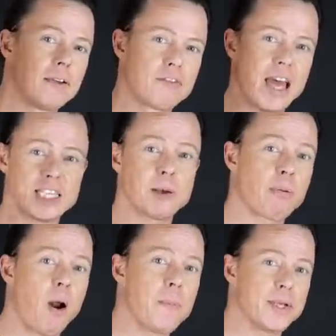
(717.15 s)
That's a
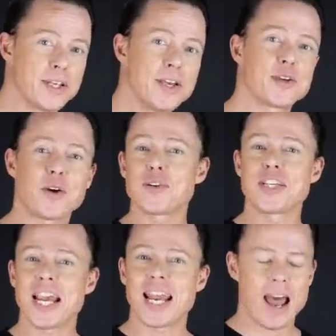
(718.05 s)
promise. So go
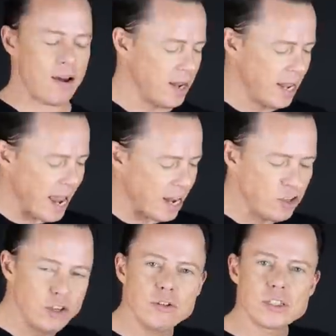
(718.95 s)
check it out and
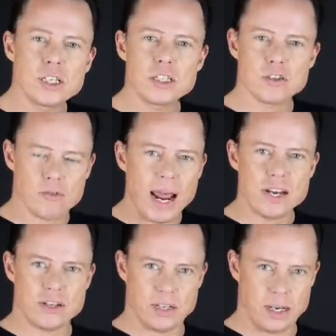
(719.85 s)
use this
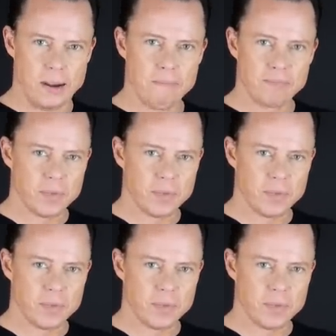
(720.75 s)
strategy here.